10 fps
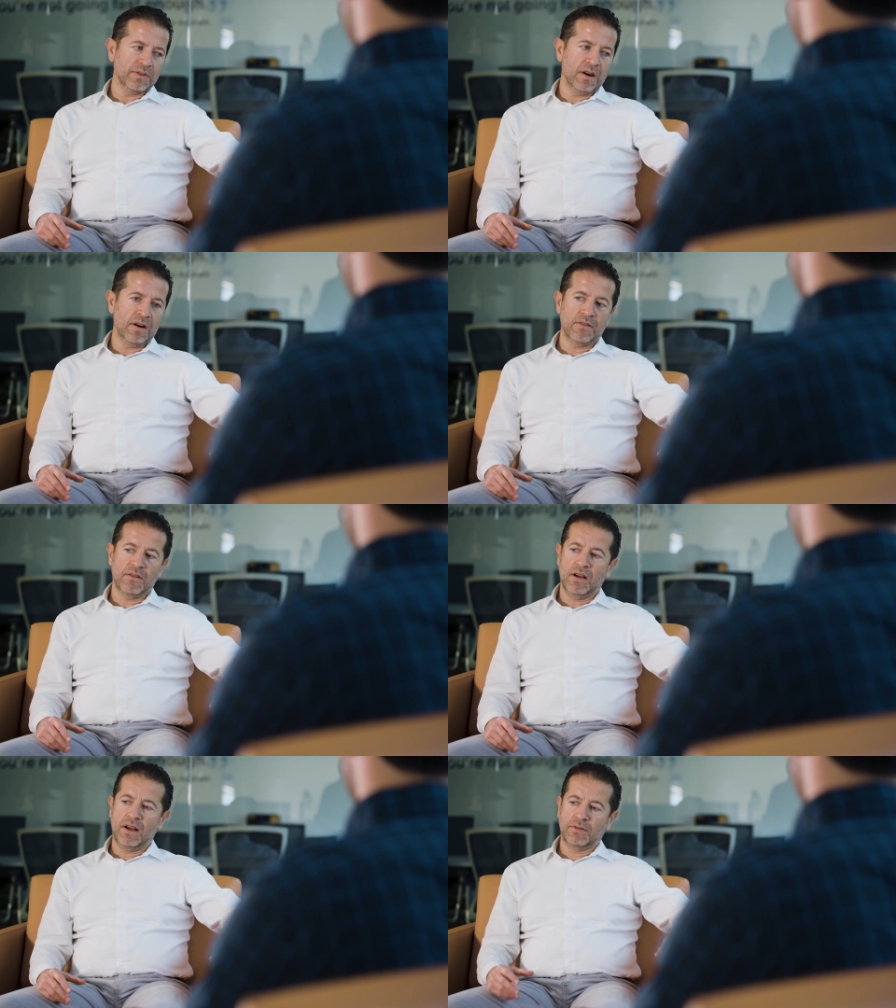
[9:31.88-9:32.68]
are
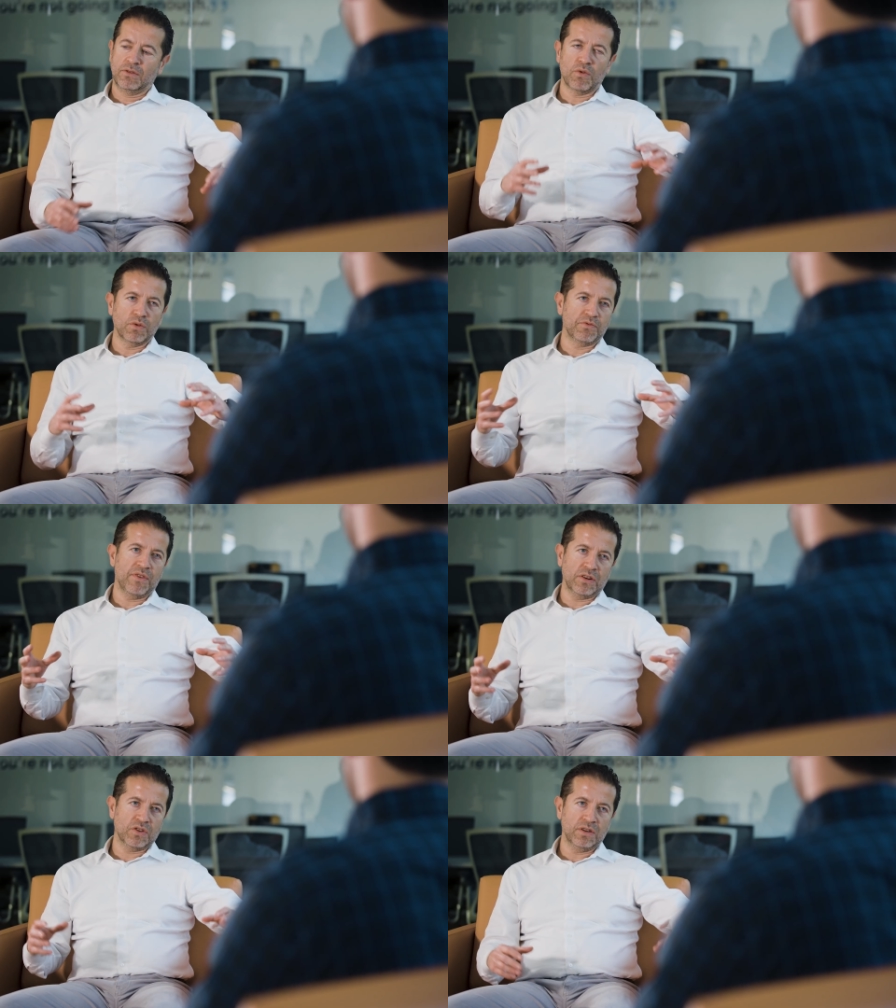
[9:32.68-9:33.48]
uh,
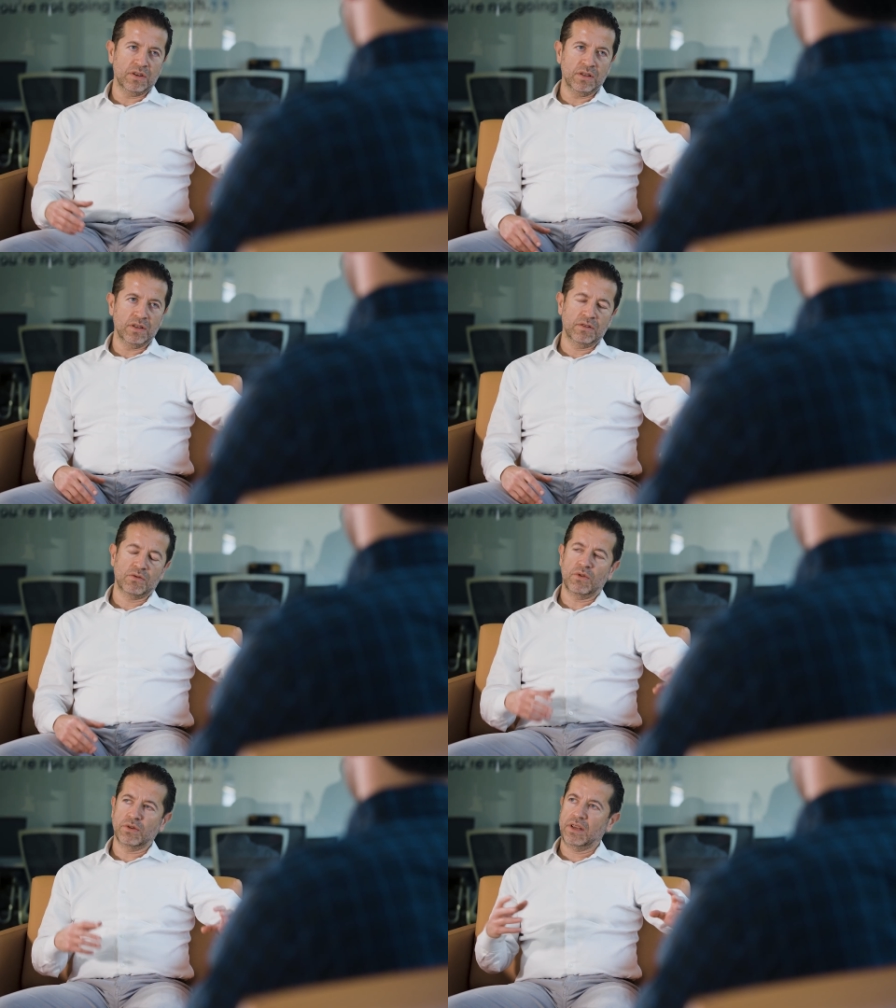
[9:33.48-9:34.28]
cross-functional,
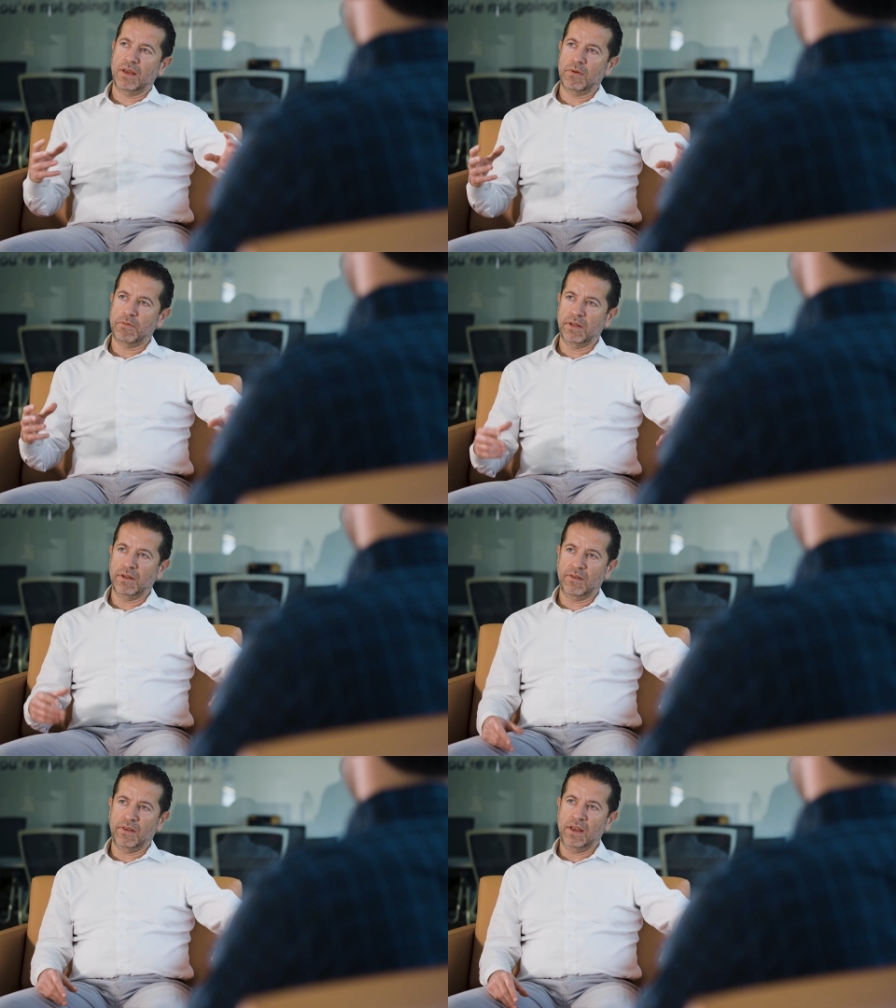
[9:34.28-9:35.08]

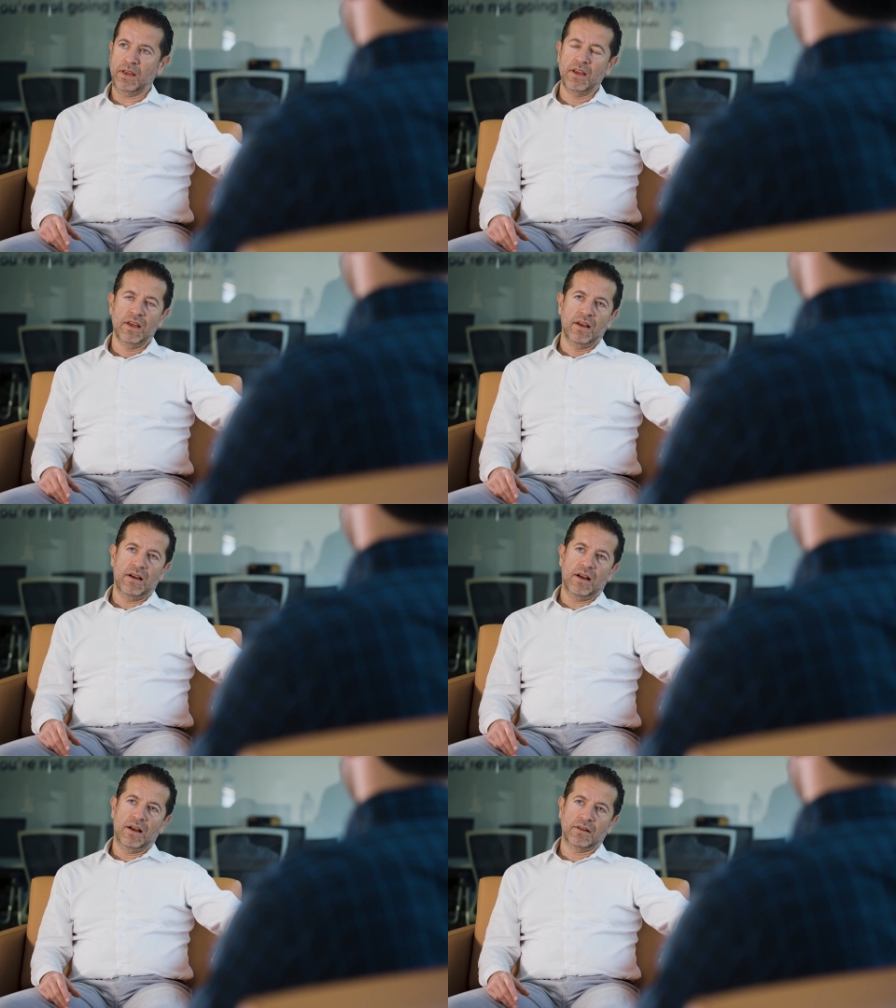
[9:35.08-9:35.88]
cross-capability,
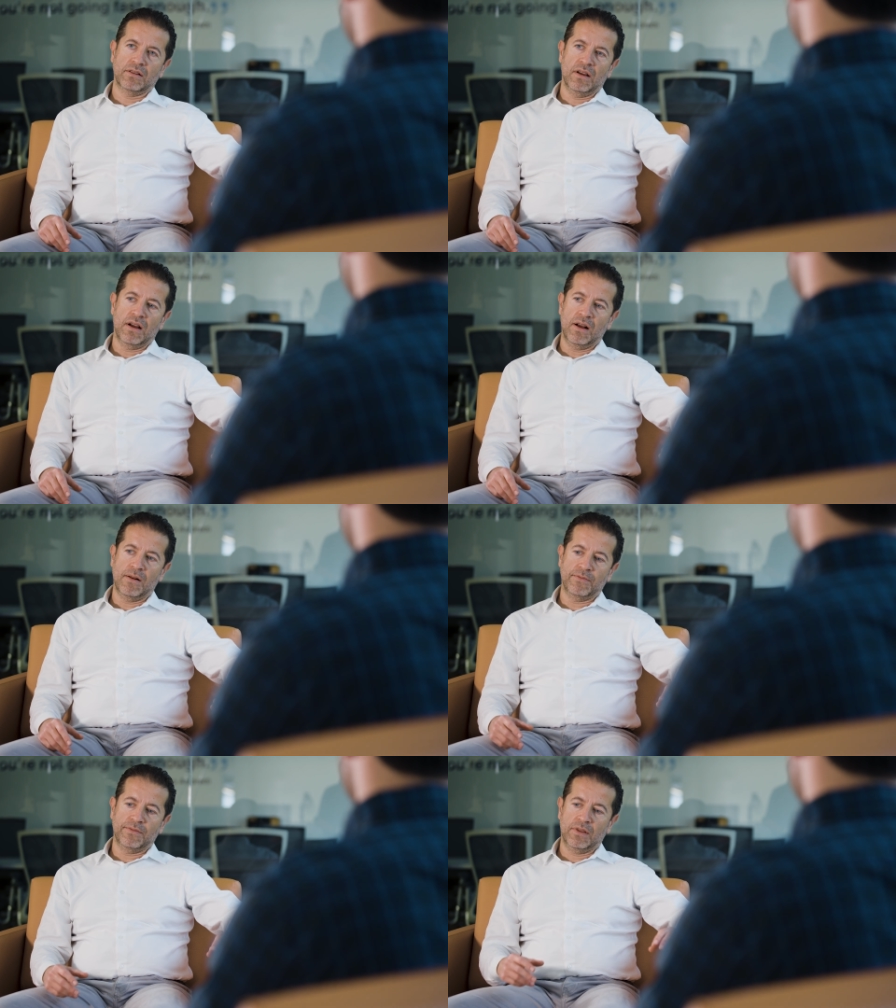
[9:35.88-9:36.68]
uh,
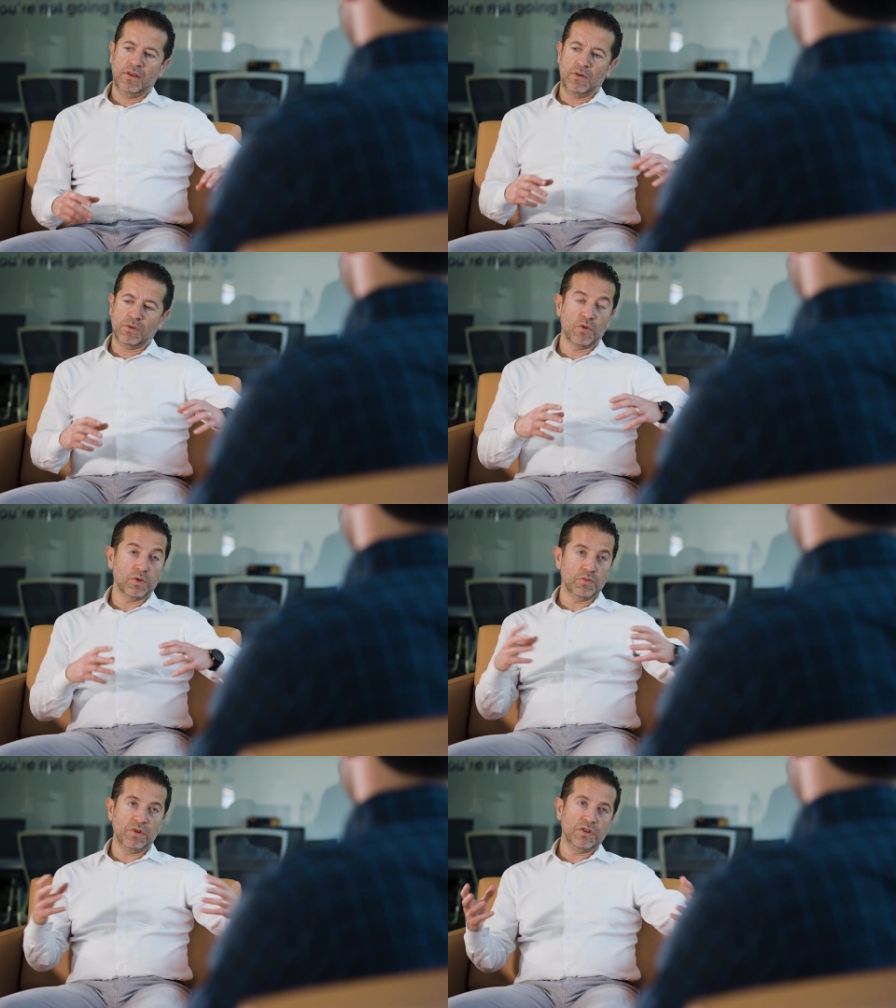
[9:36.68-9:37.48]
um, you know,
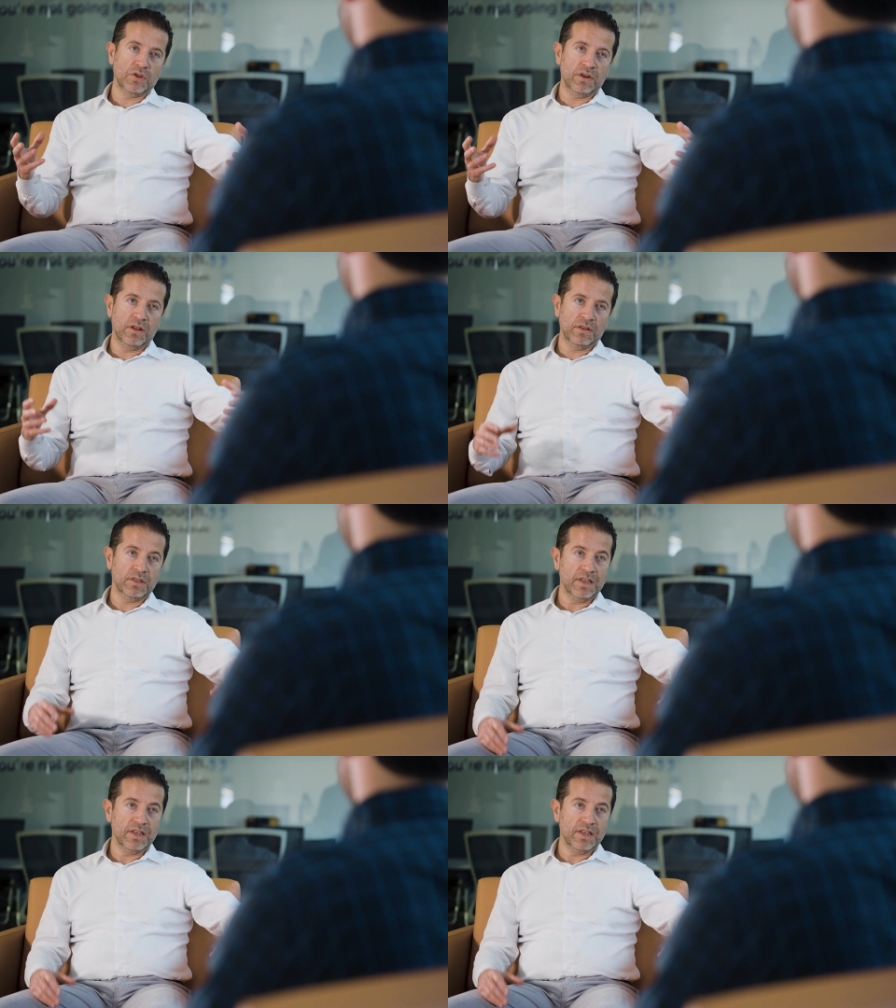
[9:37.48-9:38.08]
cross-regional